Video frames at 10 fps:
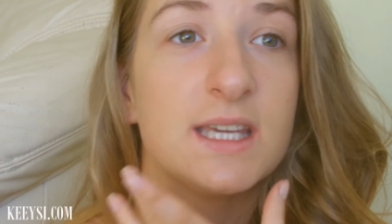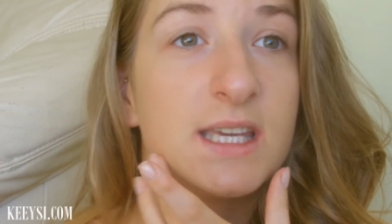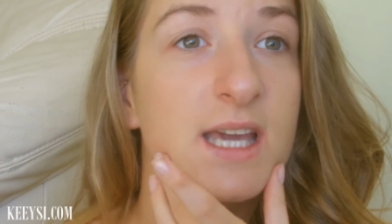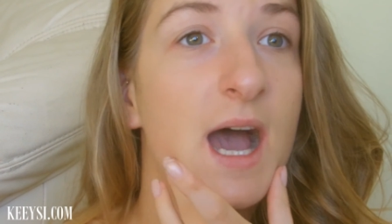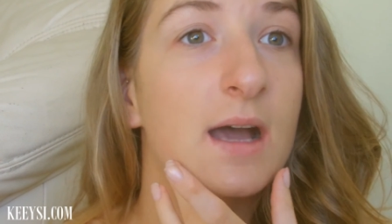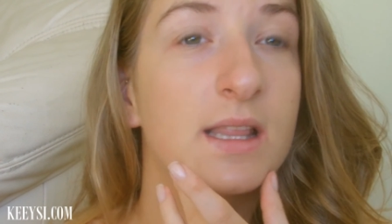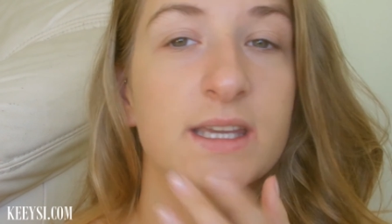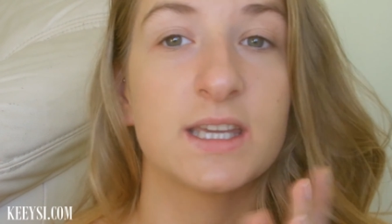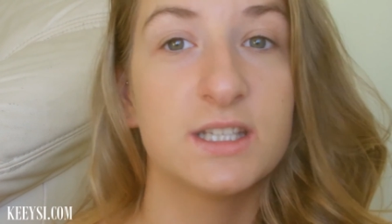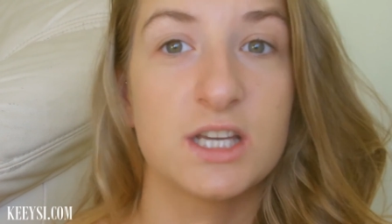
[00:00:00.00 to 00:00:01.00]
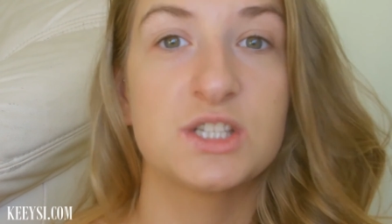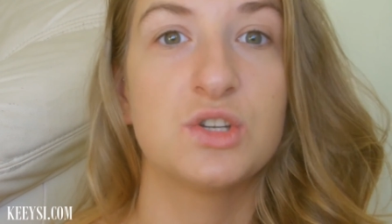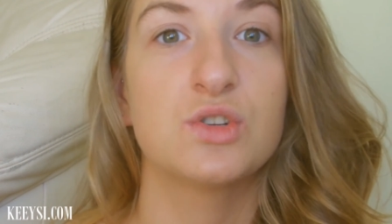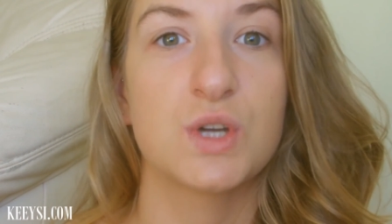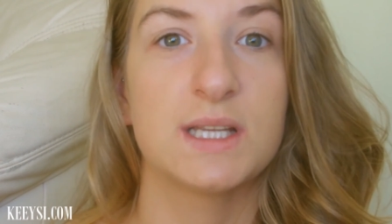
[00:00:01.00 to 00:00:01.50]
It does
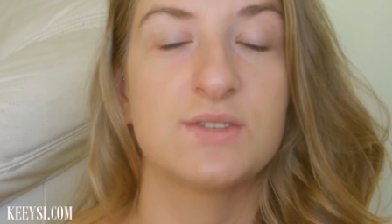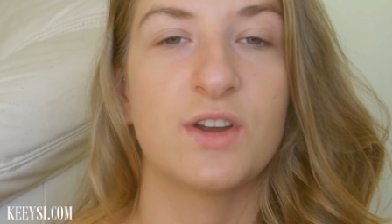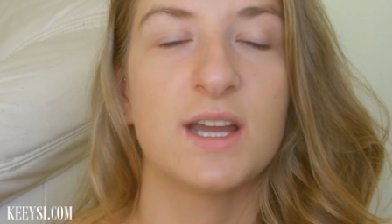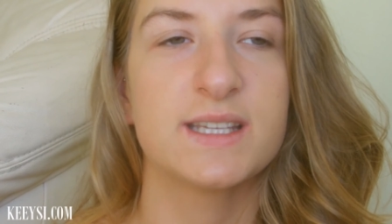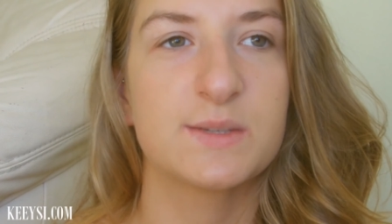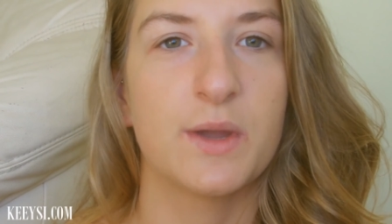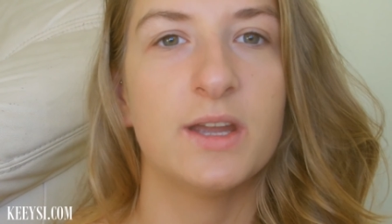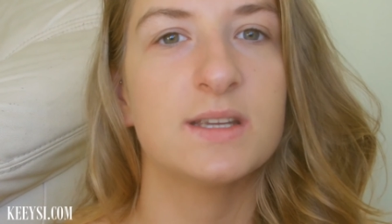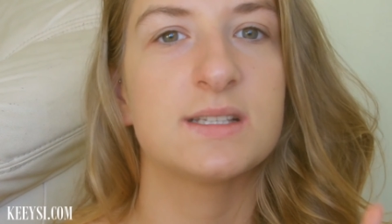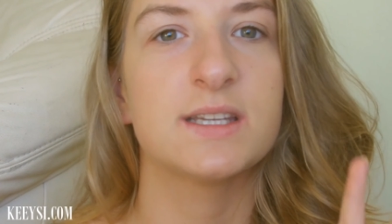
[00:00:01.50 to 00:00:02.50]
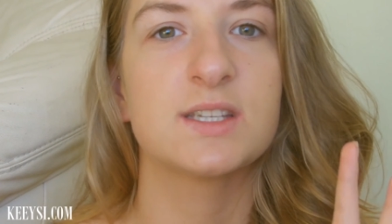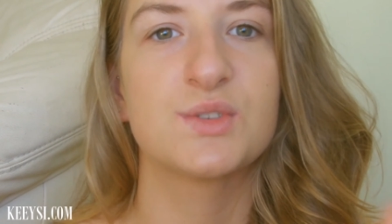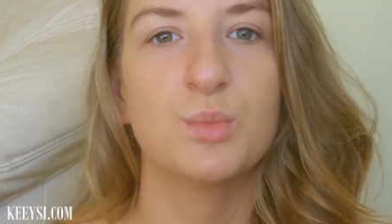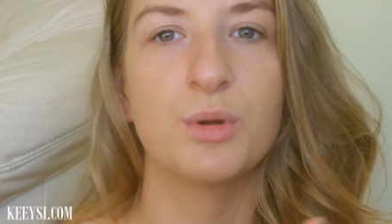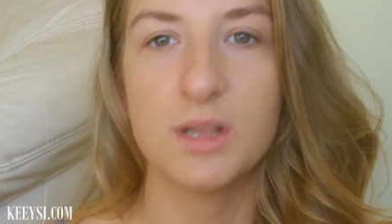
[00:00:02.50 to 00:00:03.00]
not transfer. I swear, it's like
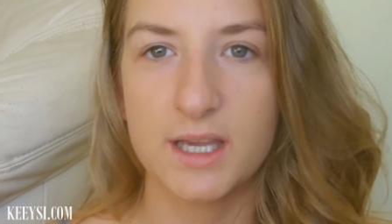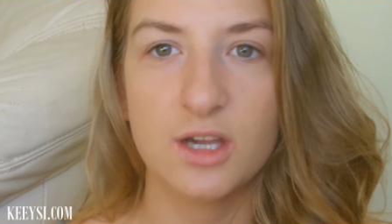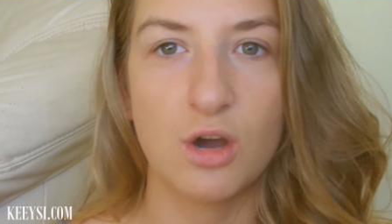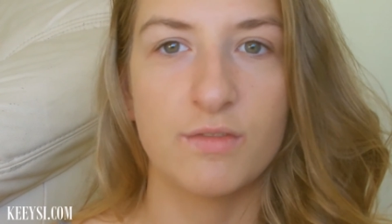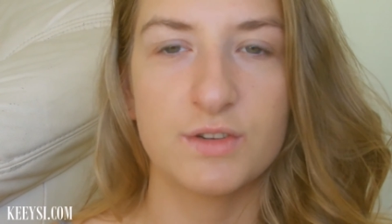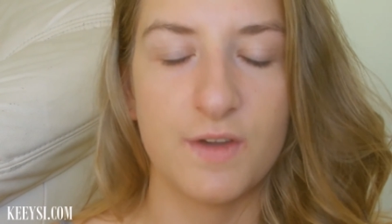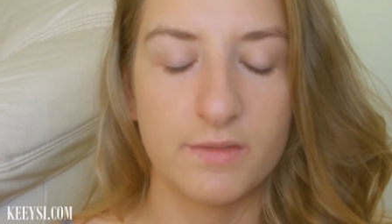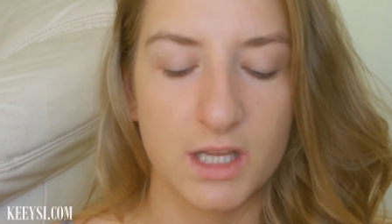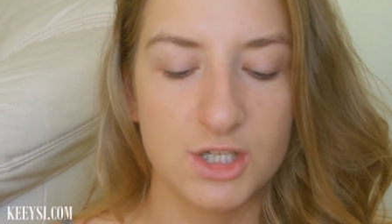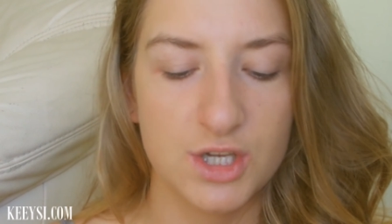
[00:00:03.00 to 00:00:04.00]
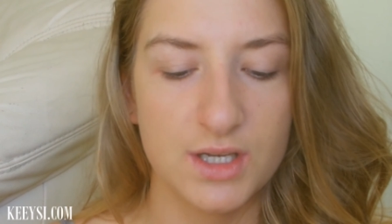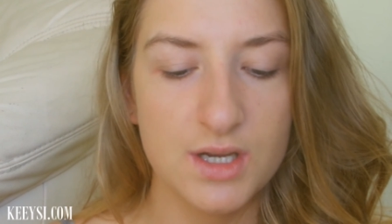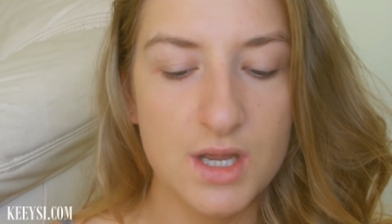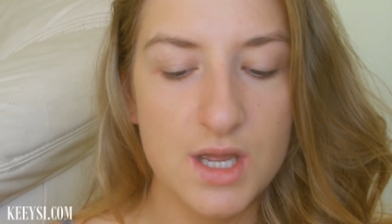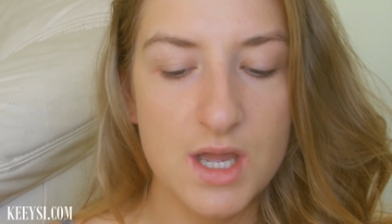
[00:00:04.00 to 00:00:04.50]
super light coverage foundation.